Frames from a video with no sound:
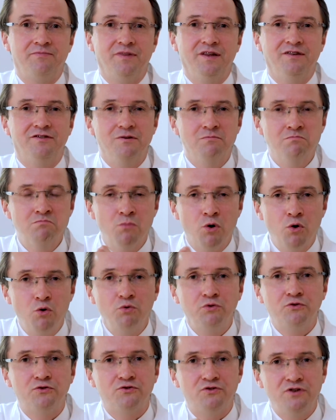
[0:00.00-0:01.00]
is the
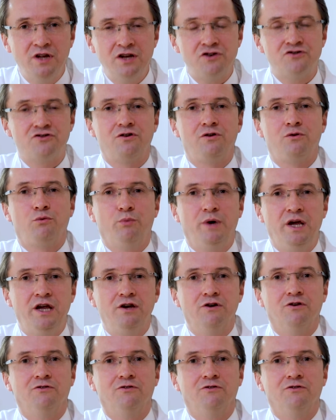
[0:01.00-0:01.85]
most natural way